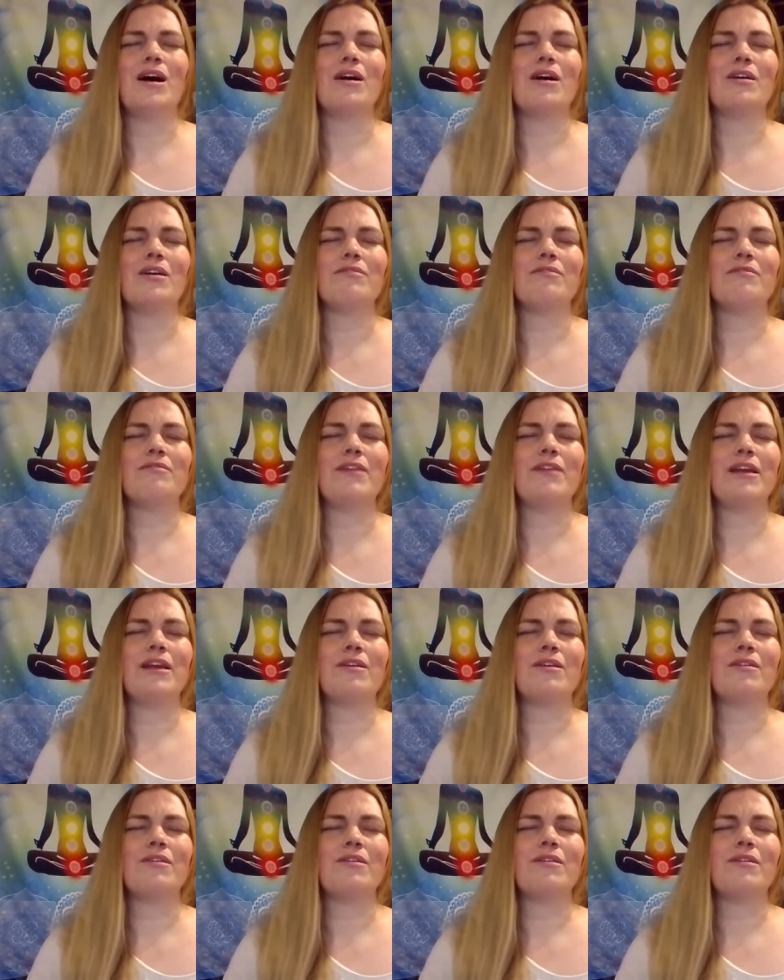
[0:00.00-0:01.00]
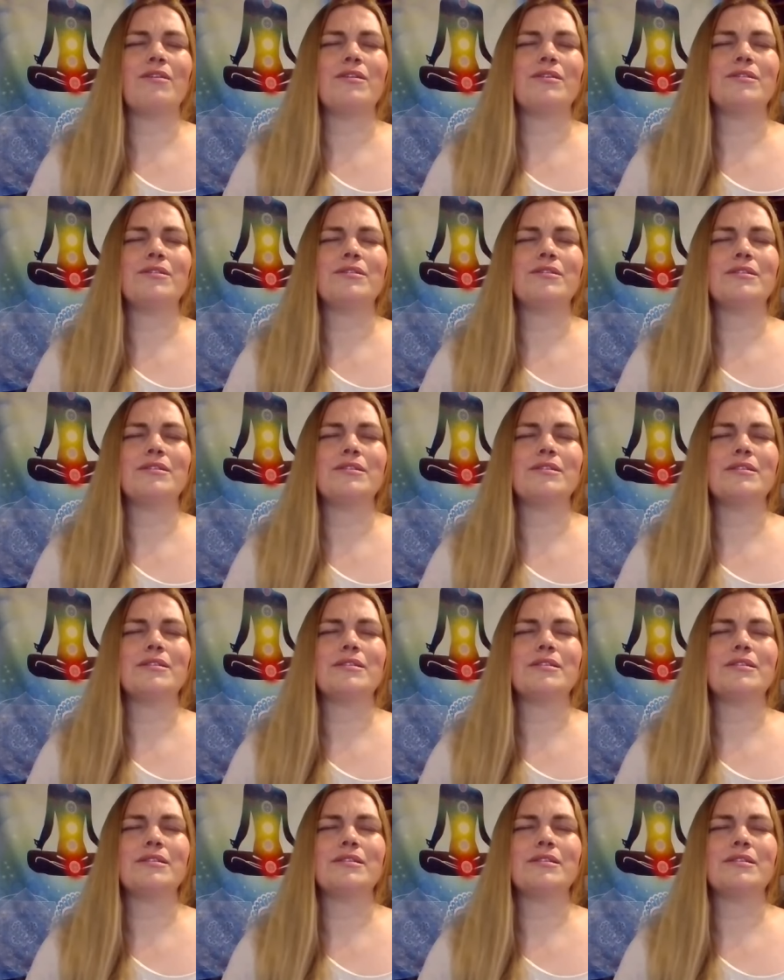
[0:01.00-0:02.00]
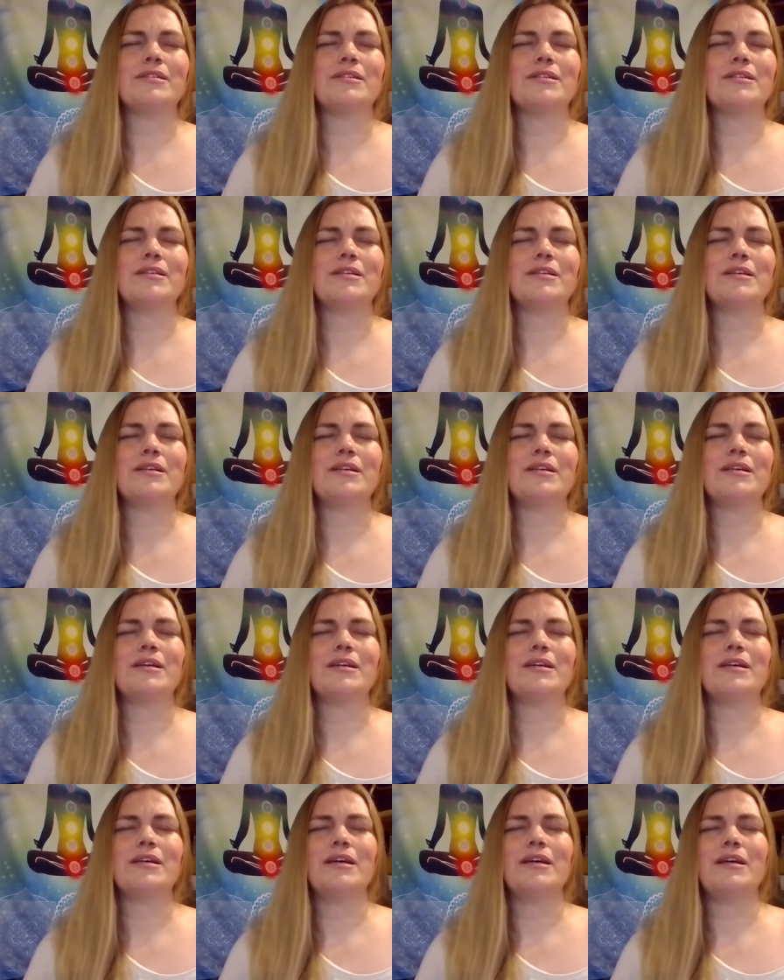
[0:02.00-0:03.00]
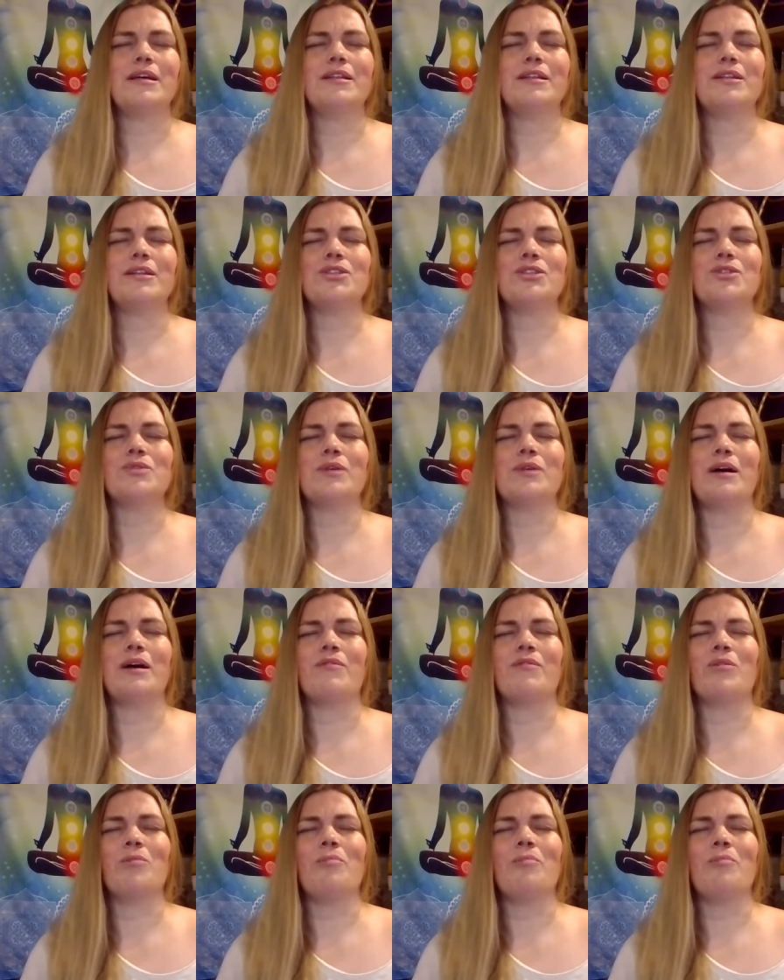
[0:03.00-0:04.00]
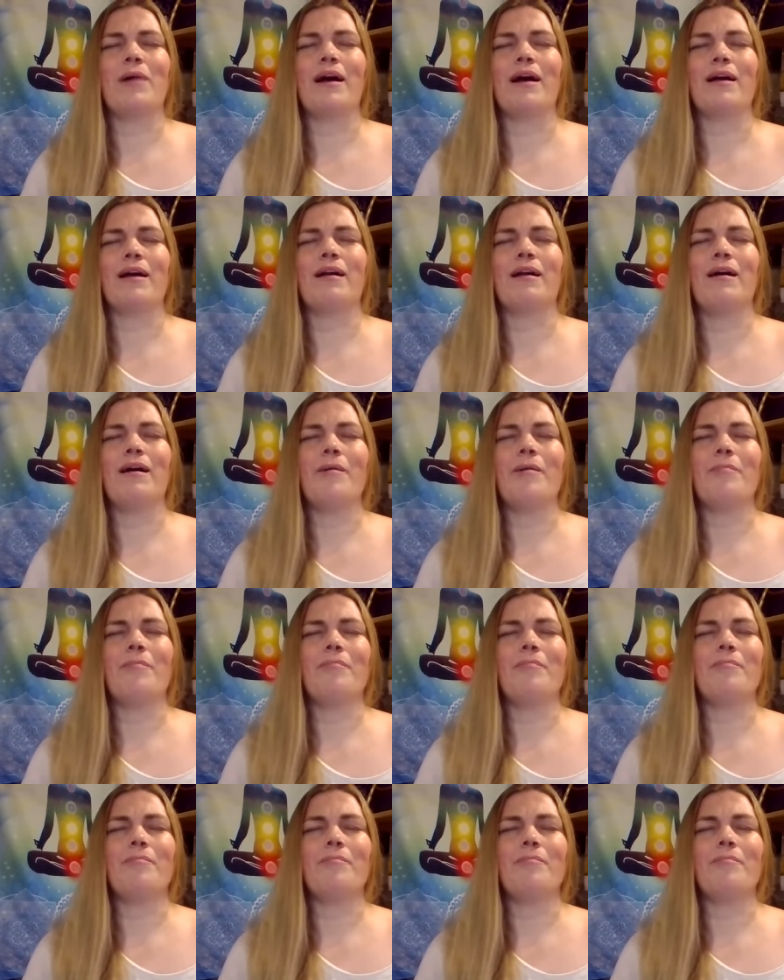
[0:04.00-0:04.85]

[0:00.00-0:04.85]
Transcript: our fingers, and then travel back up